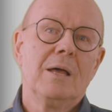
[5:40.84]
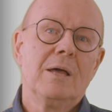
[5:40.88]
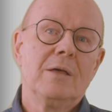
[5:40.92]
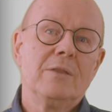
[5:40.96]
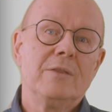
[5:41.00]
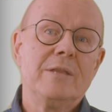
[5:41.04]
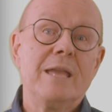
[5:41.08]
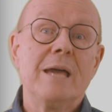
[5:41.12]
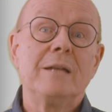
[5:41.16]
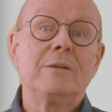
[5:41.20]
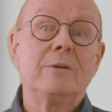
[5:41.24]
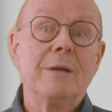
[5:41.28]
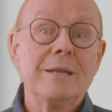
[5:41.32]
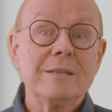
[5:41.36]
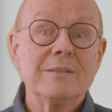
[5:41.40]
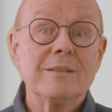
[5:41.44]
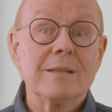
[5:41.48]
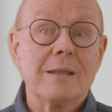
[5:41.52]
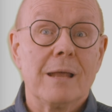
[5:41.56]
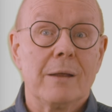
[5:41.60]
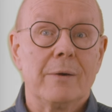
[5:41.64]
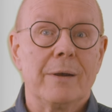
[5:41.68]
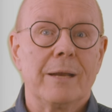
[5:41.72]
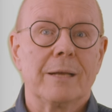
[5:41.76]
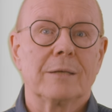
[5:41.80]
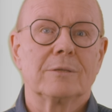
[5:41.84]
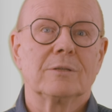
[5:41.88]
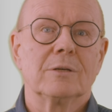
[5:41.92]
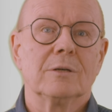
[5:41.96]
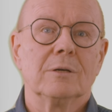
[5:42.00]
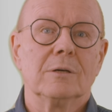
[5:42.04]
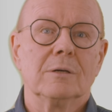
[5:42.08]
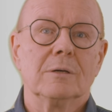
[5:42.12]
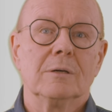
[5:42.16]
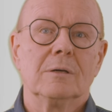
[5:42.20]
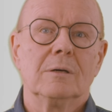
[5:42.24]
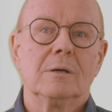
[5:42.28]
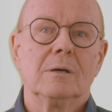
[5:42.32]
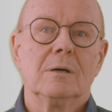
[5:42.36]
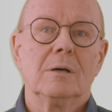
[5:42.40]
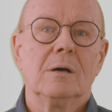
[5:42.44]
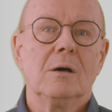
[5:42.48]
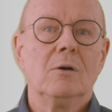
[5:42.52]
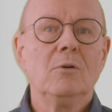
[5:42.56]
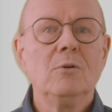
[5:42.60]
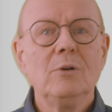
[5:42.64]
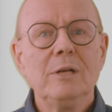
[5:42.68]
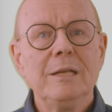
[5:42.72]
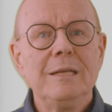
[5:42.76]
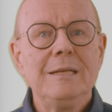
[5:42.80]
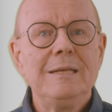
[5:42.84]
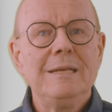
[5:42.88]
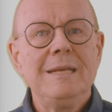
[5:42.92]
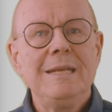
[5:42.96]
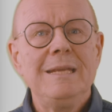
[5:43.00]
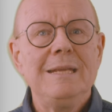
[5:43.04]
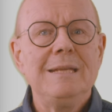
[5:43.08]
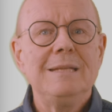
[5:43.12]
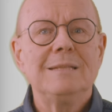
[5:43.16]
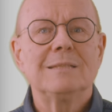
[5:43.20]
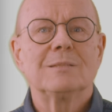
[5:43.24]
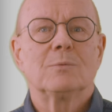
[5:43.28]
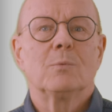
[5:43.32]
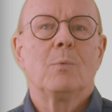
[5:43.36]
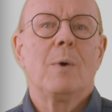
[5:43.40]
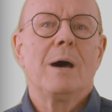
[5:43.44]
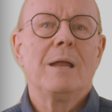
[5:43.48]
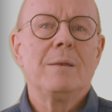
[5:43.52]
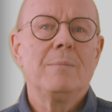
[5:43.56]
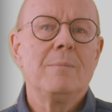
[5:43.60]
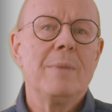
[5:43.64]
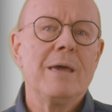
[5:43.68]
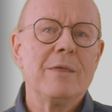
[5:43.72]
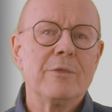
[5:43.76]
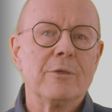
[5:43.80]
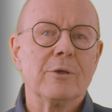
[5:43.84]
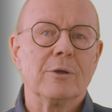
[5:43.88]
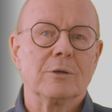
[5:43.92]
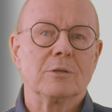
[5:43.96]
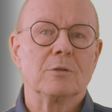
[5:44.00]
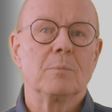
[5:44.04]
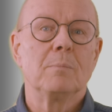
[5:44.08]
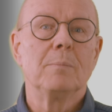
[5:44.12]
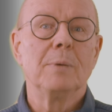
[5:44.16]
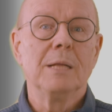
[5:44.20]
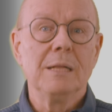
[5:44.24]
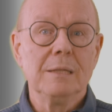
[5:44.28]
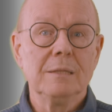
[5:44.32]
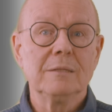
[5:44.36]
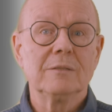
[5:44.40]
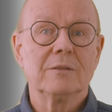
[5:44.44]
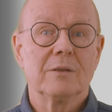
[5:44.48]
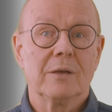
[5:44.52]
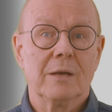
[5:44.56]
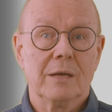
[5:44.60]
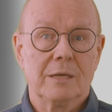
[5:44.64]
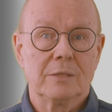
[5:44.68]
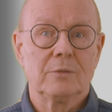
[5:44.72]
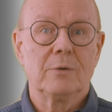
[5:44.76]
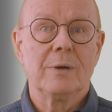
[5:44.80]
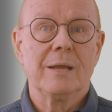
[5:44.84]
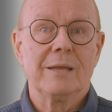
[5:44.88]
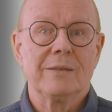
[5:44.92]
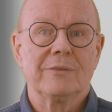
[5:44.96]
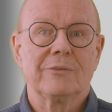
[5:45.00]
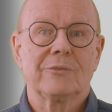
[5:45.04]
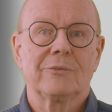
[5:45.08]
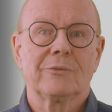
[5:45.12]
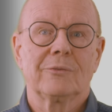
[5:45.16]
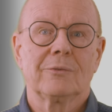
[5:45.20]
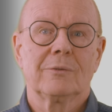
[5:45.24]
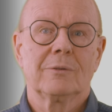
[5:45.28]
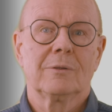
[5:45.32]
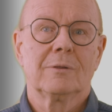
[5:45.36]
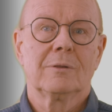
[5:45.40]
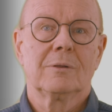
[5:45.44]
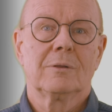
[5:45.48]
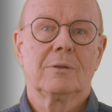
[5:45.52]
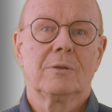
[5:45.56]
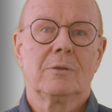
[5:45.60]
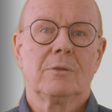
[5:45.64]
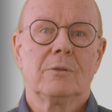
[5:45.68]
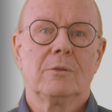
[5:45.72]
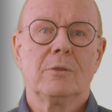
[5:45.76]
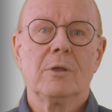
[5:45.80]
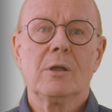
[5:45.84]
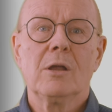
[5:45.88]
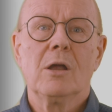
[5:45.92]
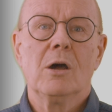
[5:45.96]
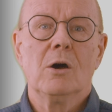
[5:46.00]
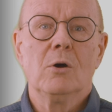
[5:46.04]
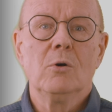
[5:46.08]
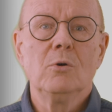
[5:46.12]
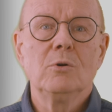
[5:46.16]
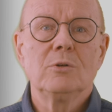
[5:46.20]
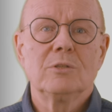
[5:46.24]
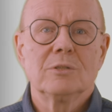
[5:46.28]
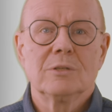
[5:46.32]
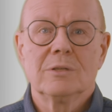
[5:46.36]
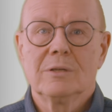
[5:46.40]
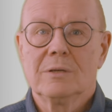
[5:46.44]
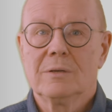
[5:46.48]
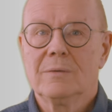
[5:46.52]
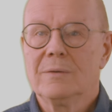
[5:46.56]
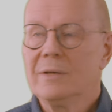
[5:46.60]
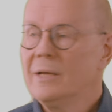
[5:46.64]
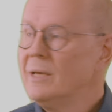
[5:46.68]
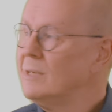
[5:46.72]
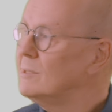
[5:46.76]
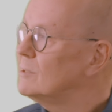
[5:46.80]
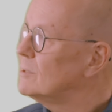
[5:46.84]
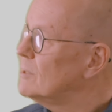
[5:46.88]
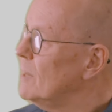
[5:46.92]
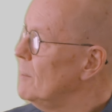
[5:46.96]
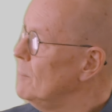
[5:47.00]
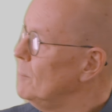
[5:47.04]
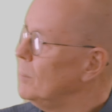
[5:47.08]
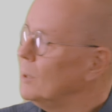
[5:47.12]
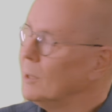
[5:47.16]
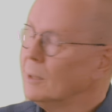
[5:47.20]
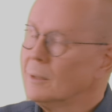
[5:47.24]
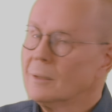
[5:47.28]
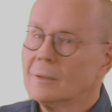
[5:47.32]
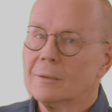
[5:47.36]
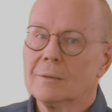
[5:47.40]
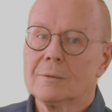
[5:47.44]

The addressDirector only needs one method, buildAddress. The code is simple.